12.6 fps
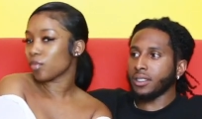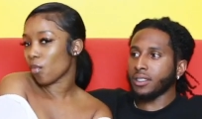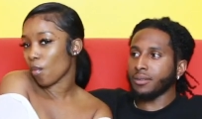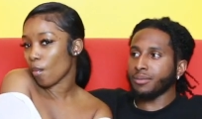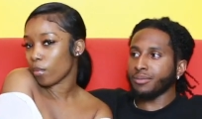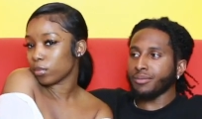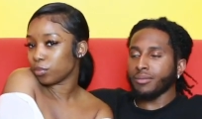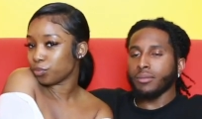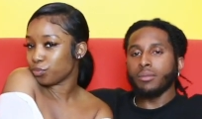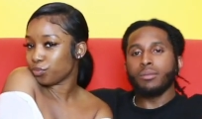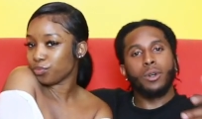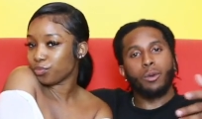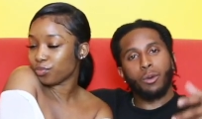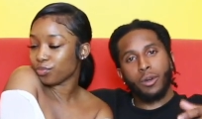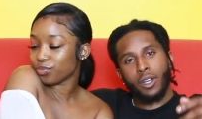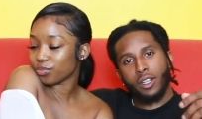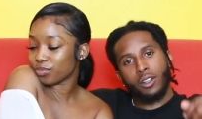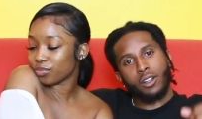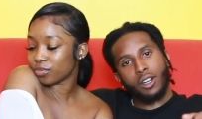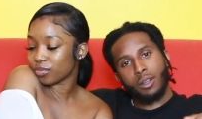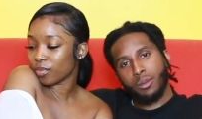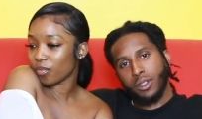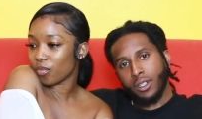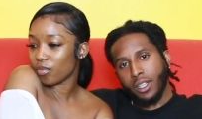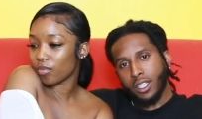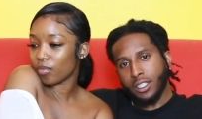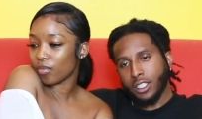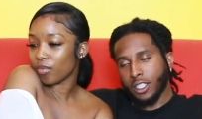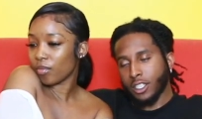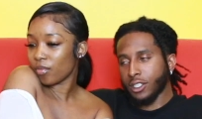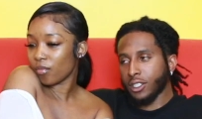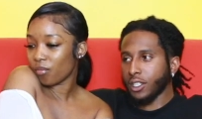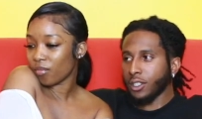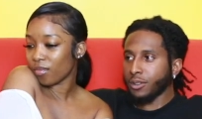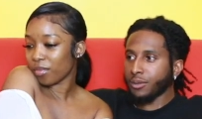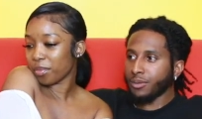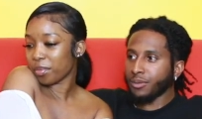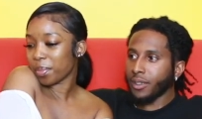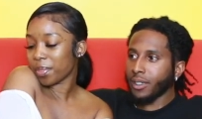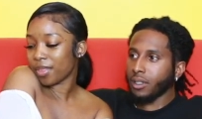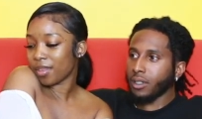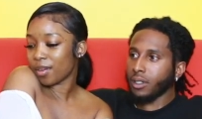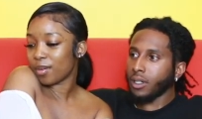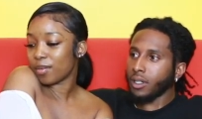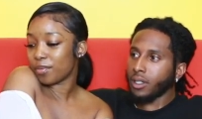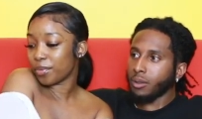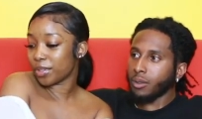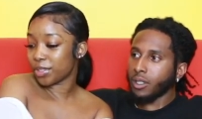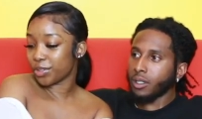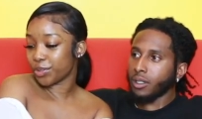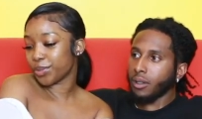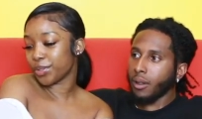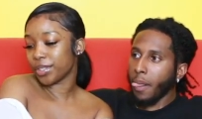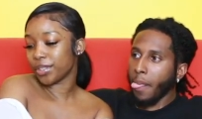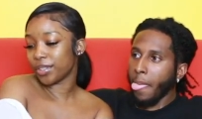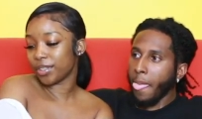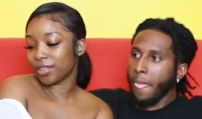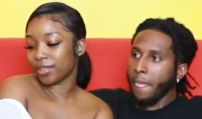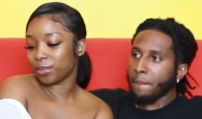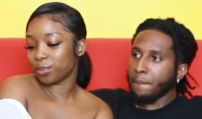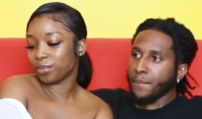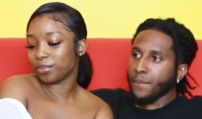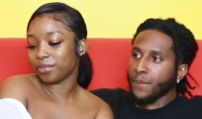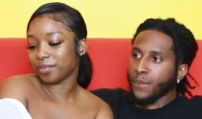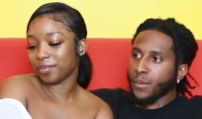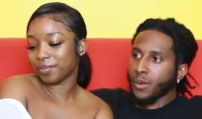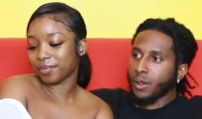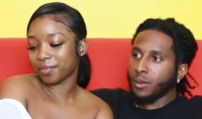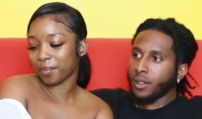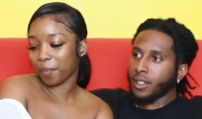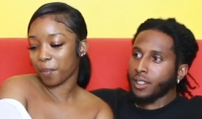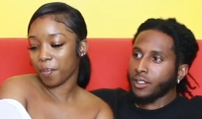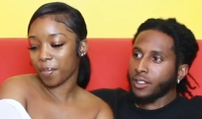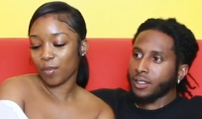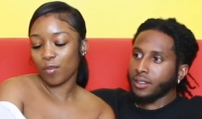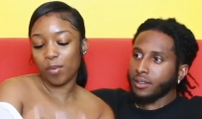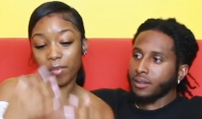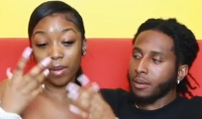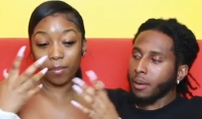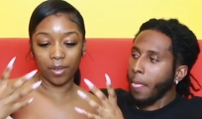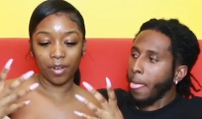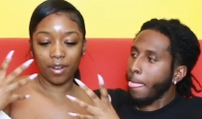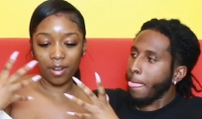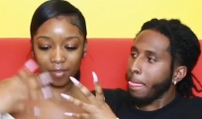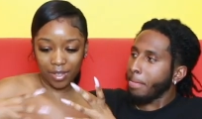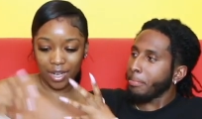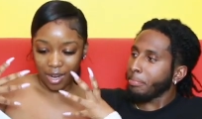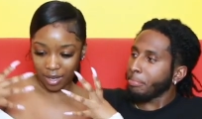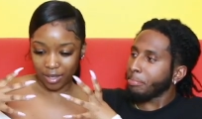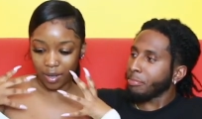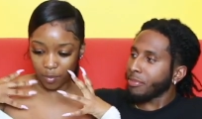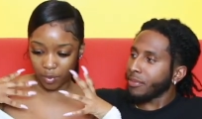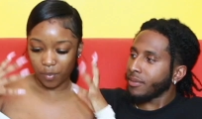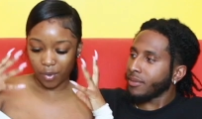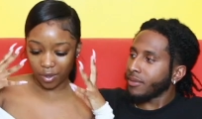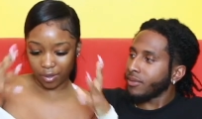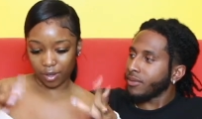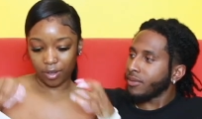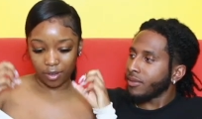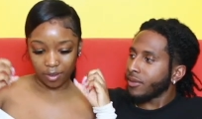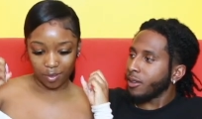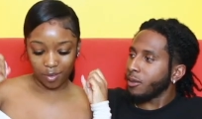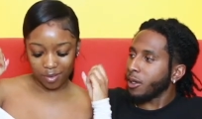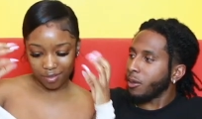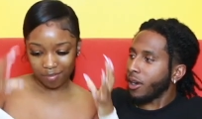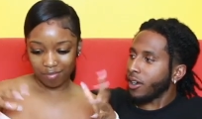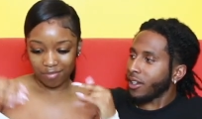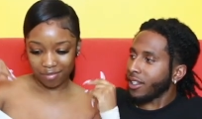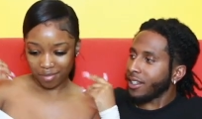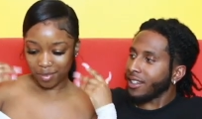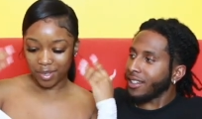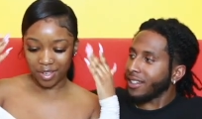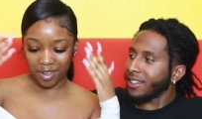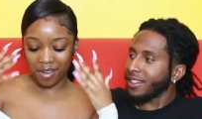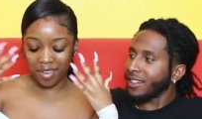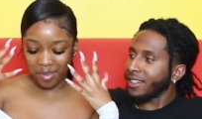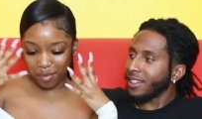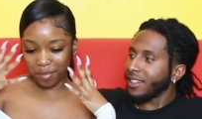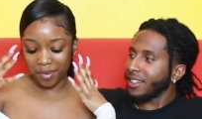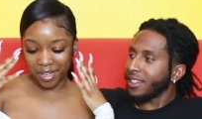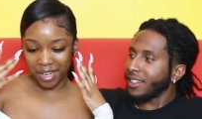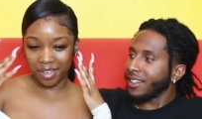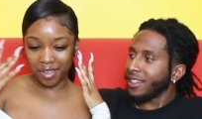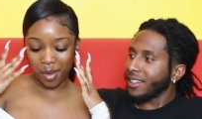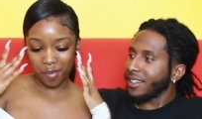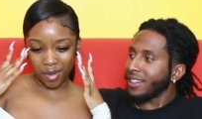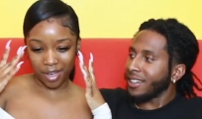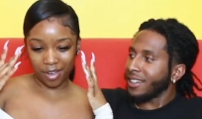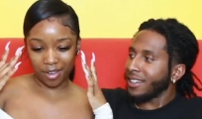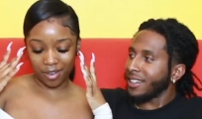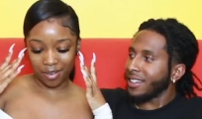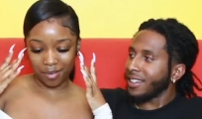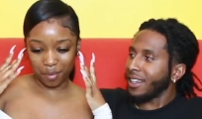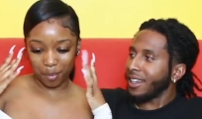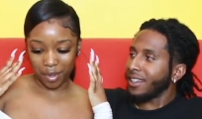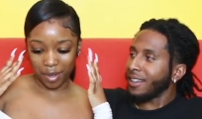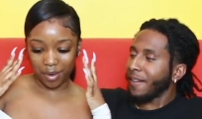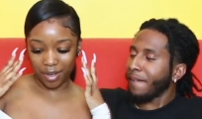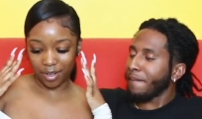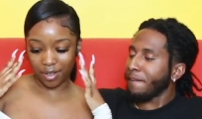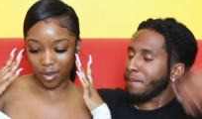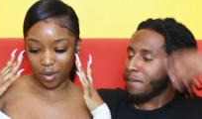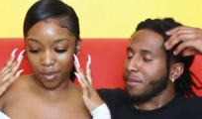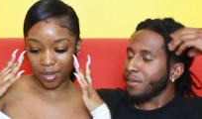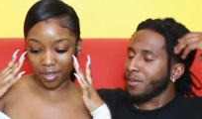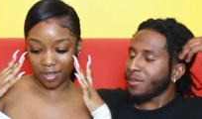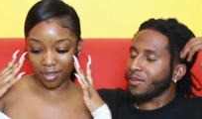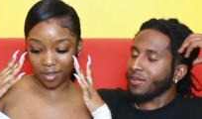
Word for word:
Speaker 1: it. But we're working on our communication skills, so. For sure. What else?
Speaker 2: Remember every day that we working. We working. Put that in your mind. Bury it in your mind.